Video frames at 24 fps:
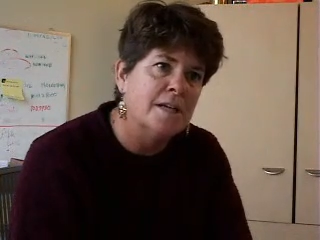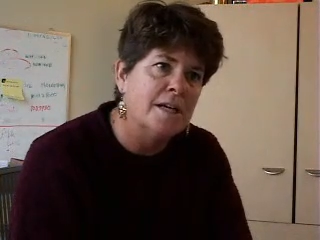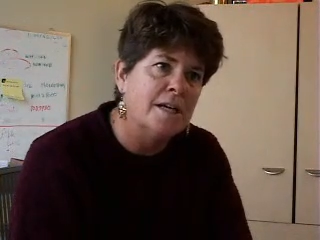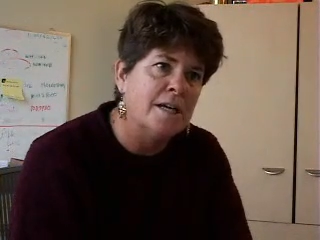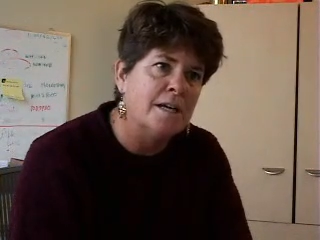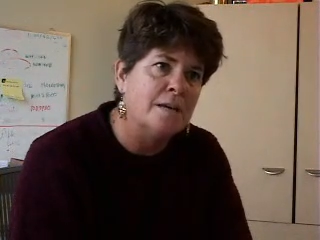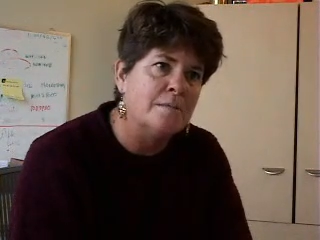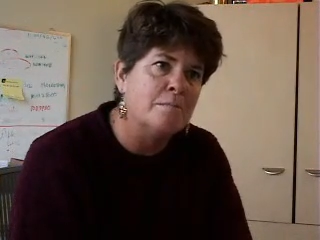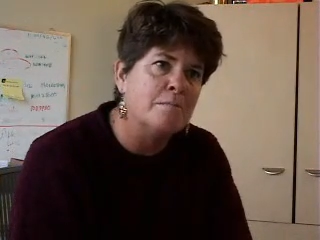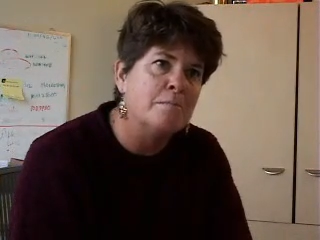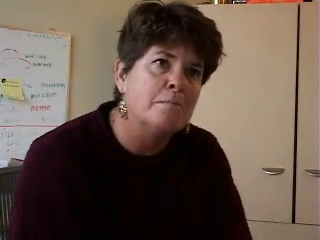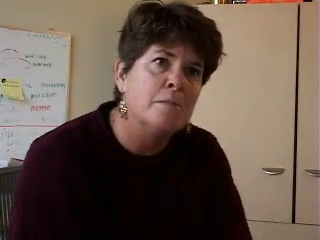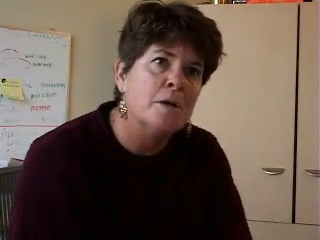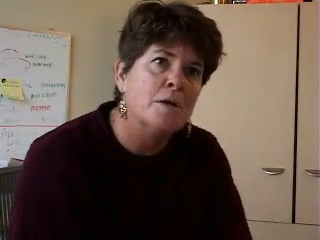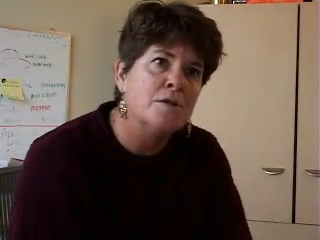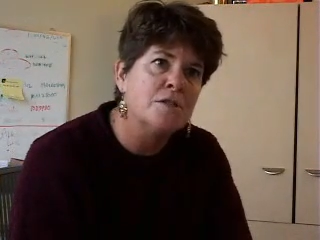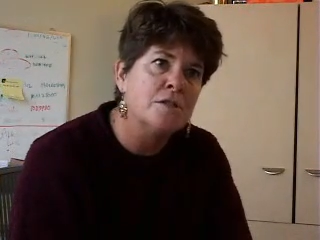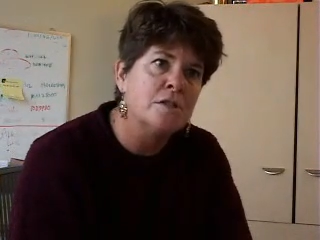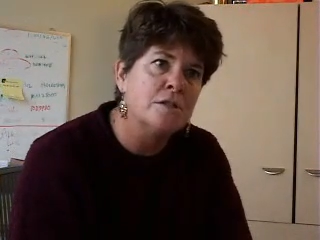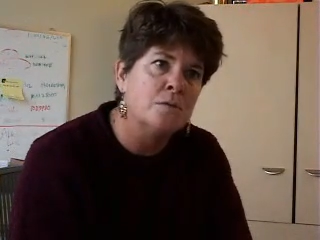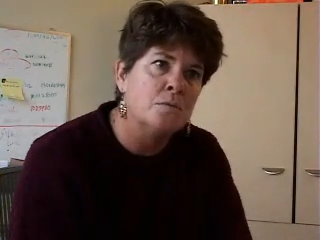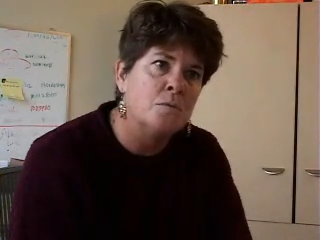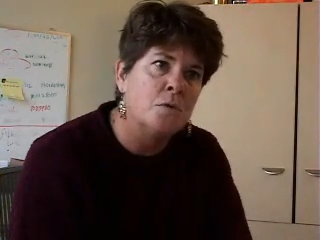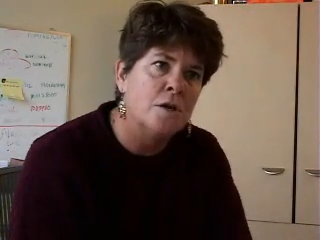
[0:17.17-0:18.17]
And
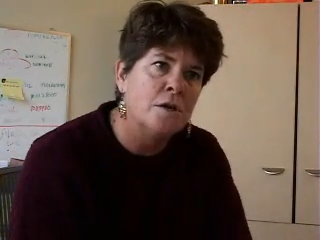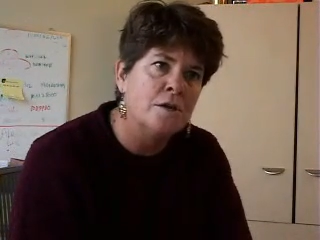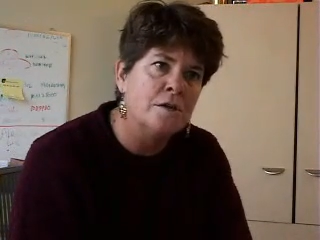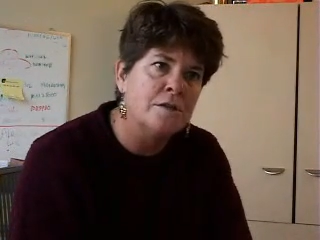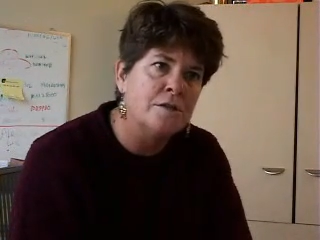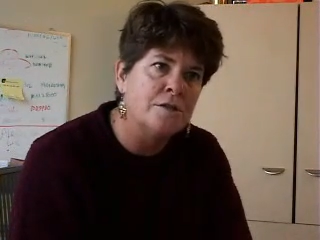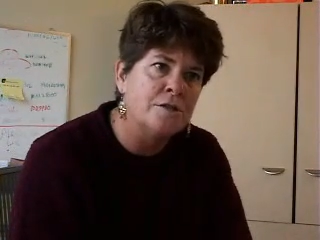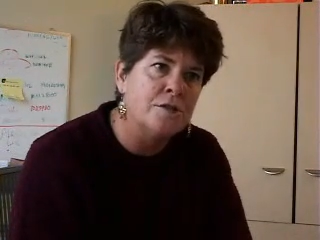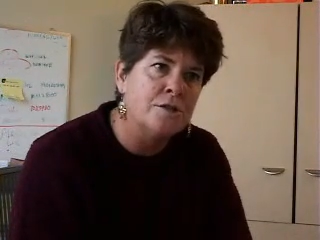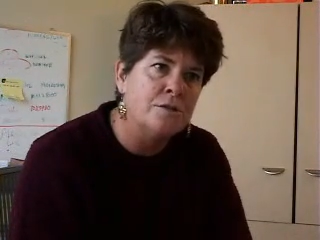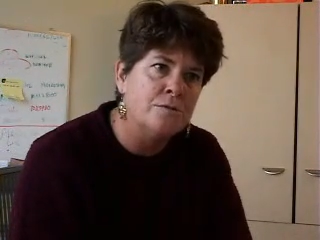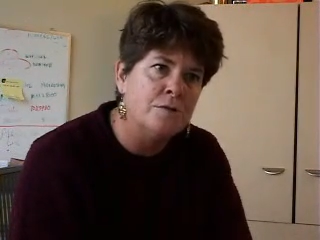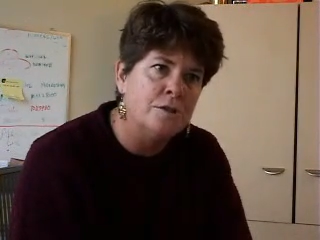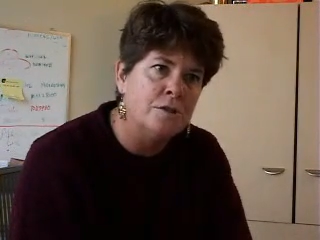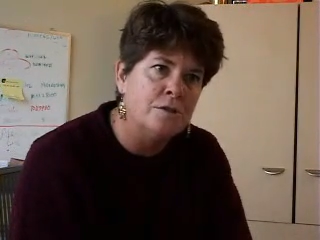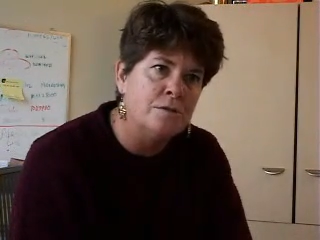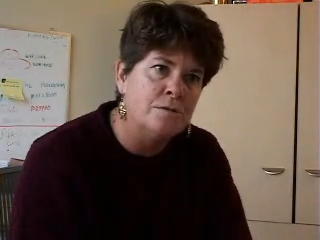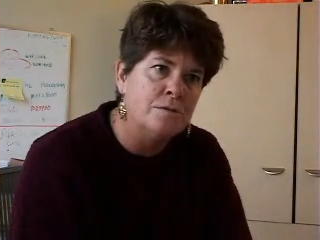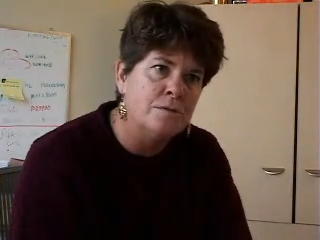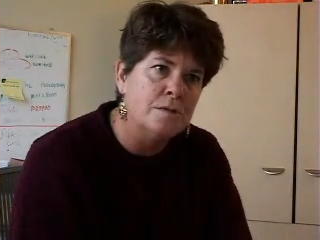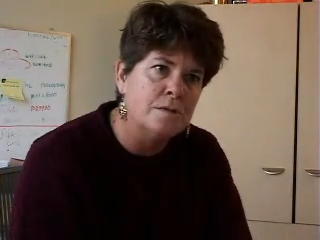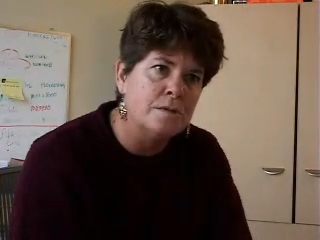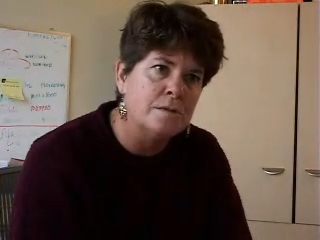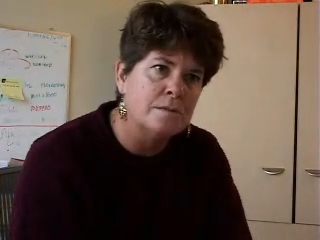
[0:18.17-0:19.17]
most of the water that you
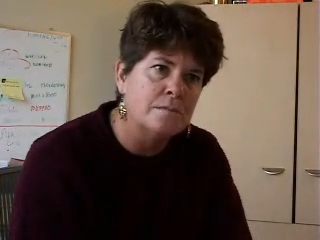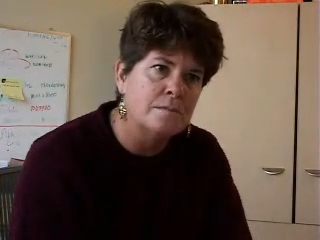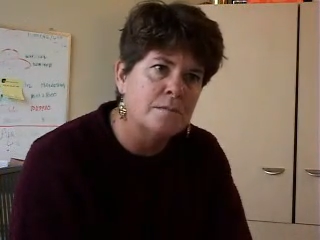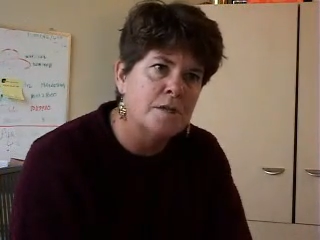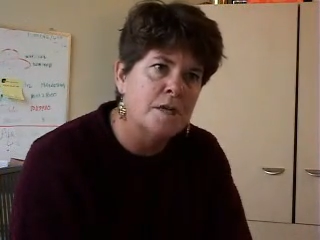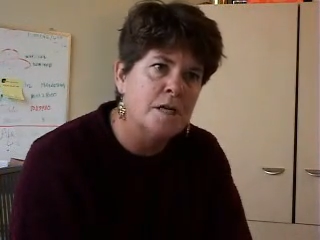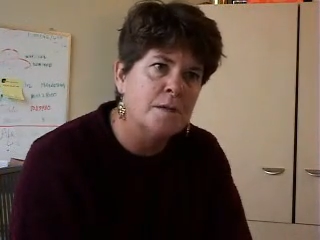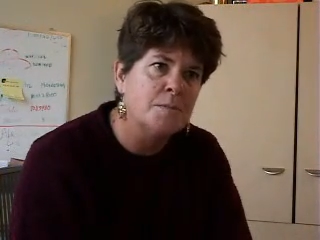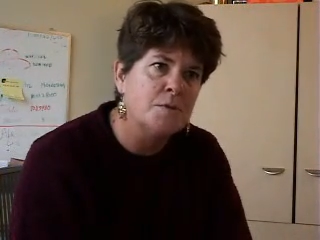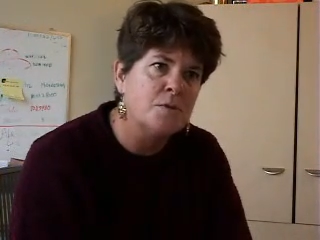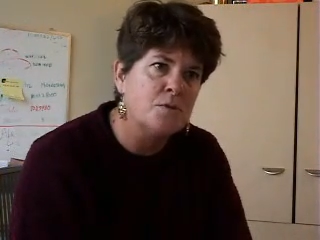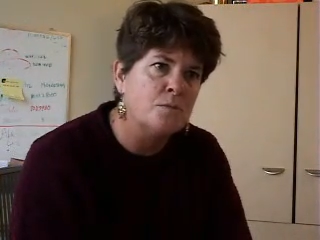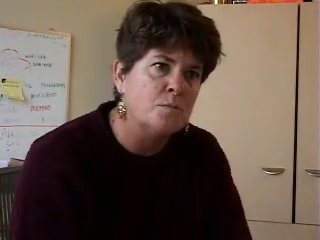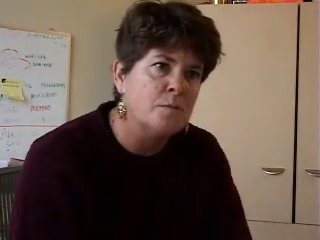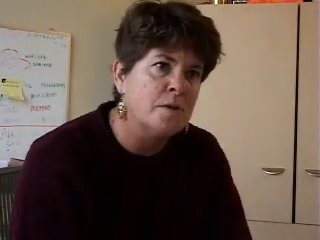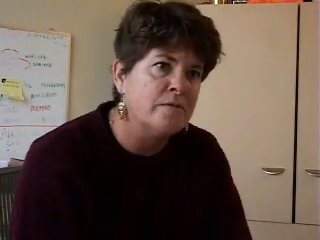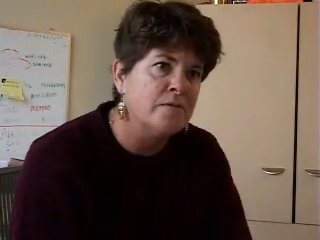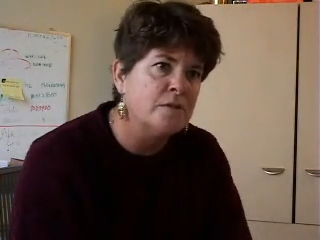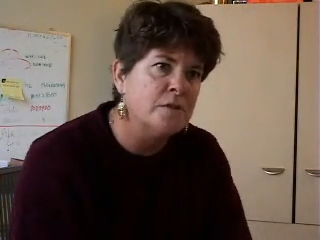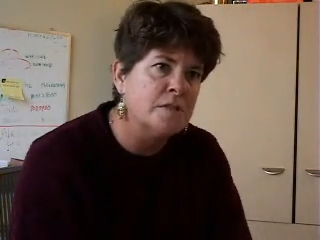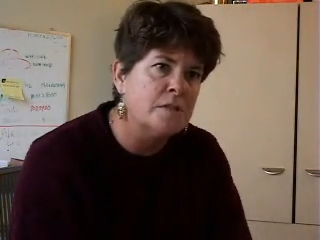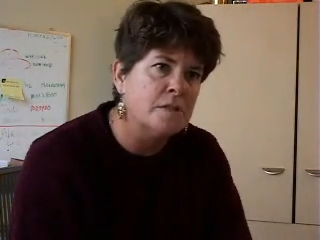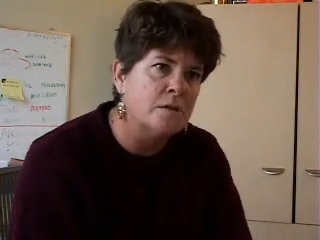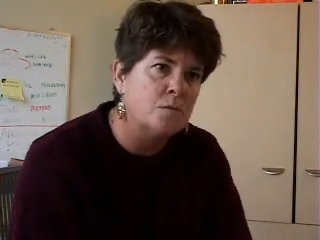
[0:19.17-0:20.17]
use comes from
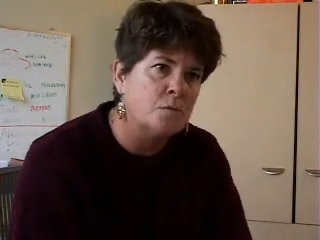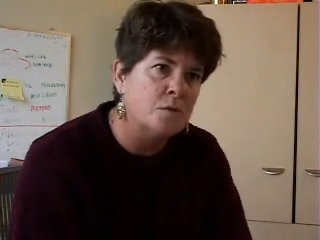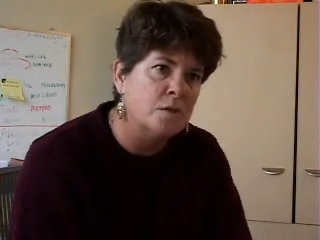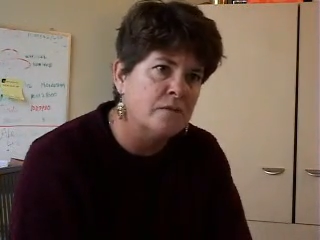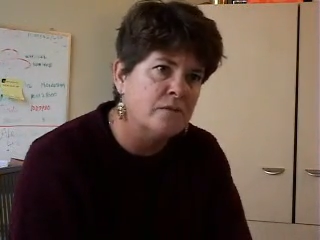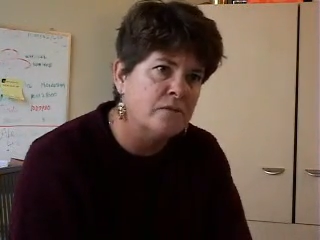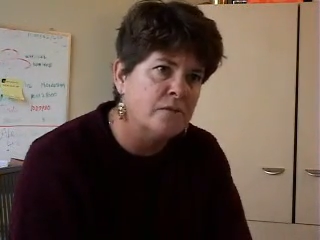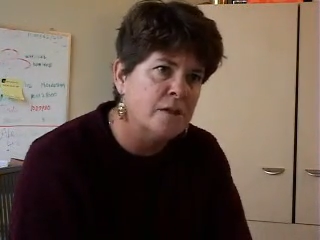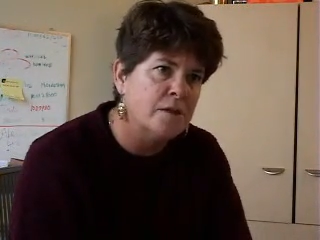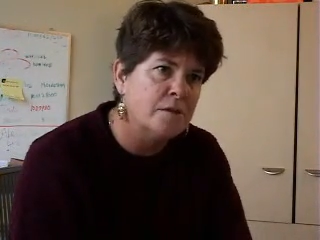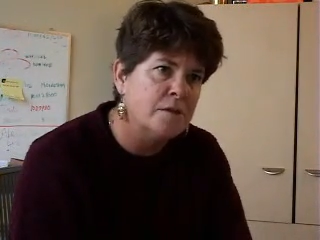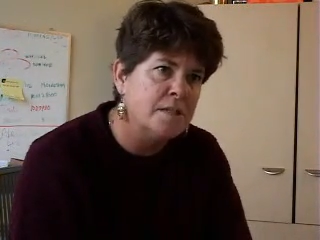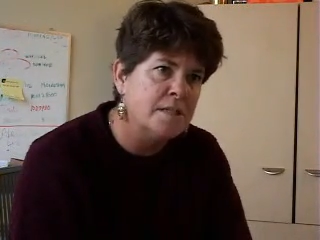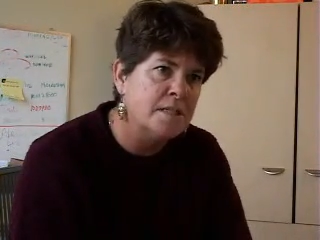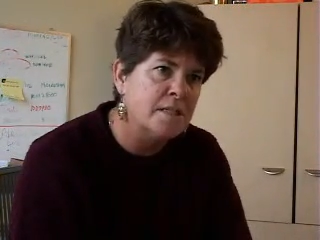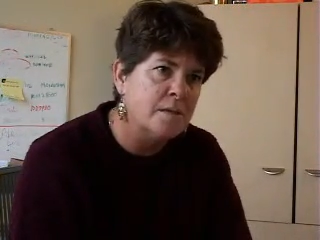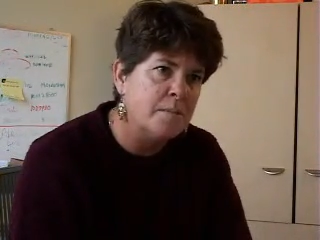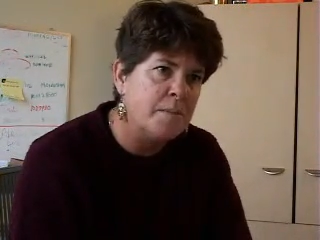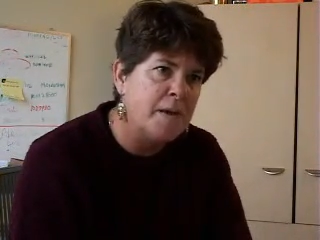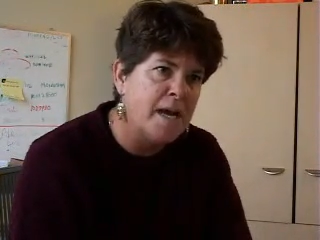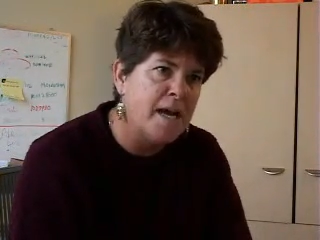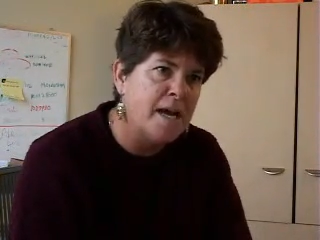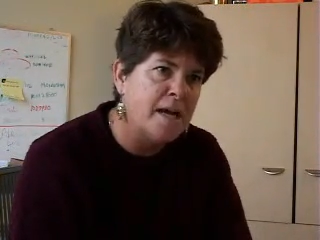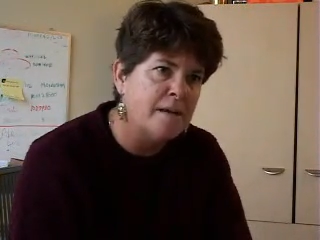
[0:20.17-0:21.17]
rivers that would have flowed into
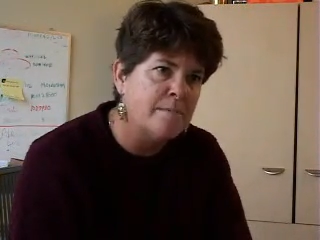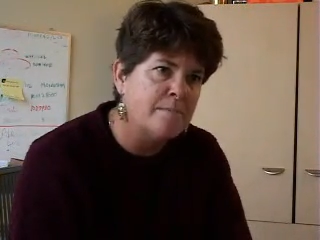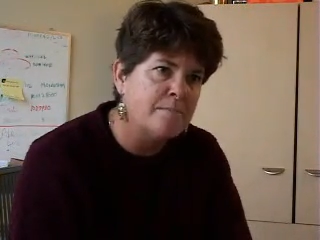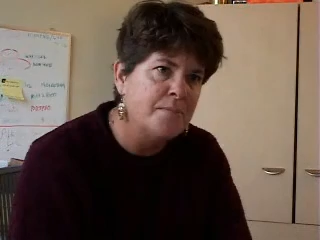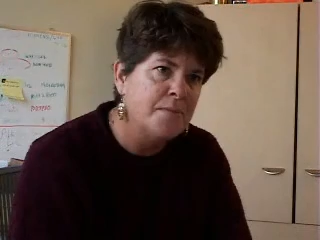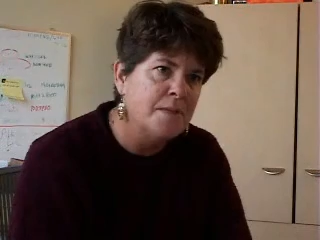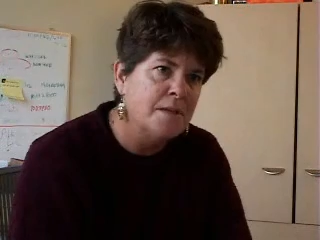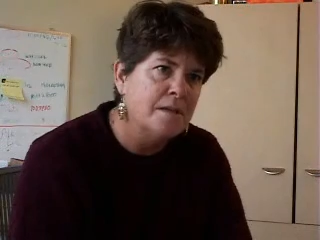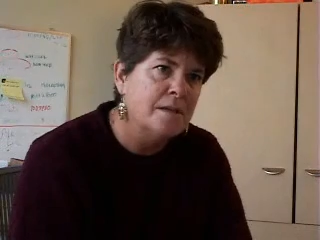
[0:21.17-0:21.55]
the bay,